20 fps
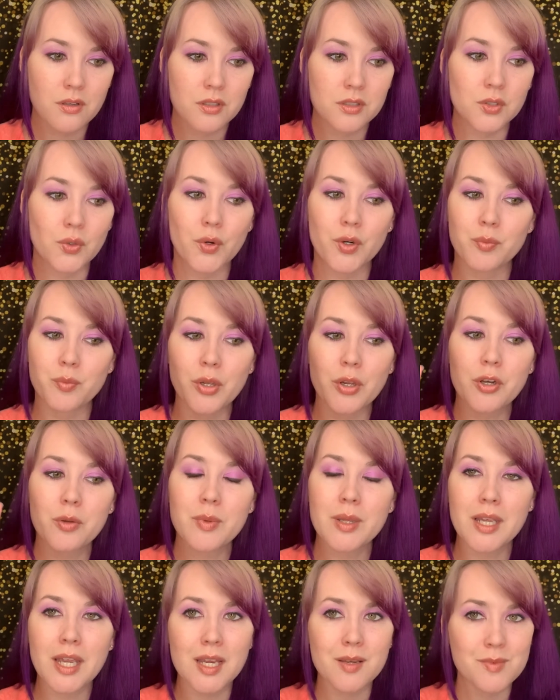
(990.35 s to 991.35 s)
Lord Beardy
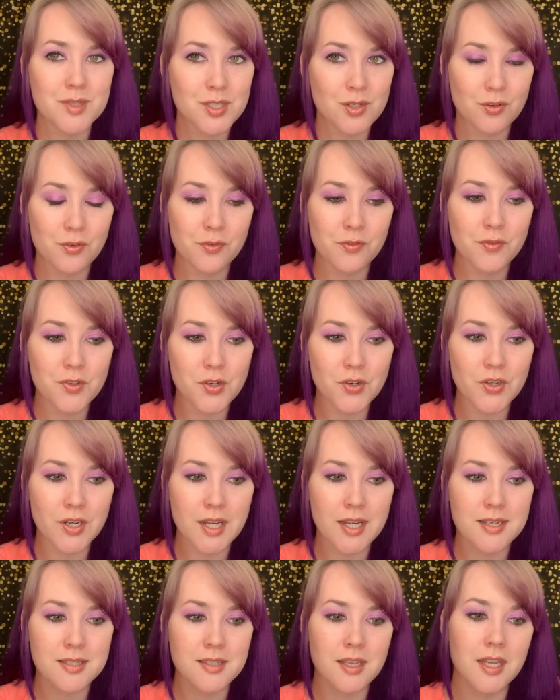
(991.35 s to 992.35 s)
became so
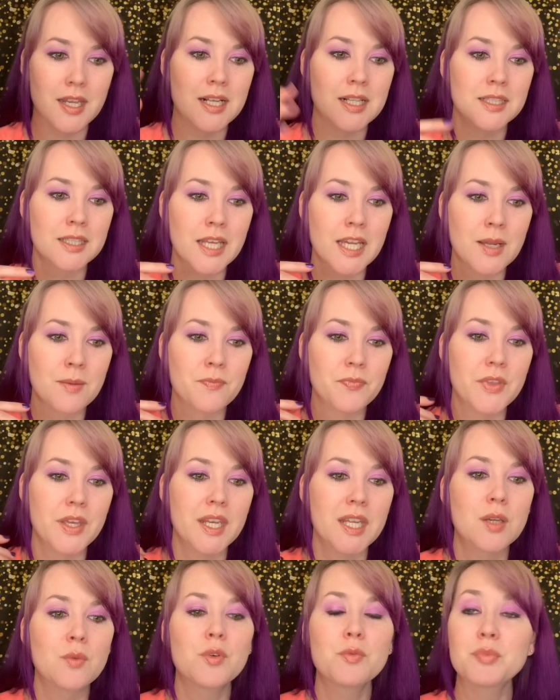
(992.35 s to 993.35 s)
furious that he claimed that
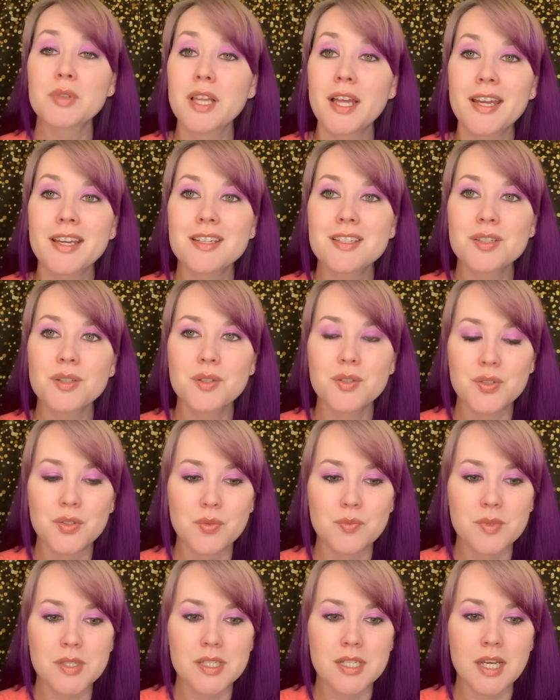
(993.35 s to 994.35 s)
he would play until
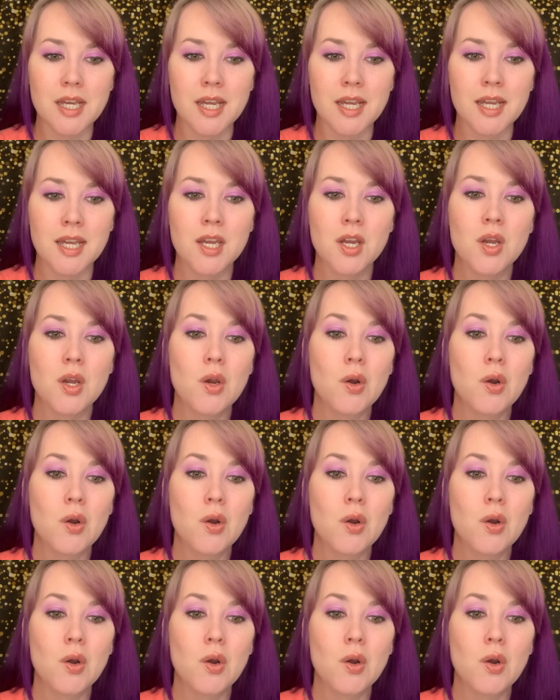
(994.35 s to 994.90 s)
doomsday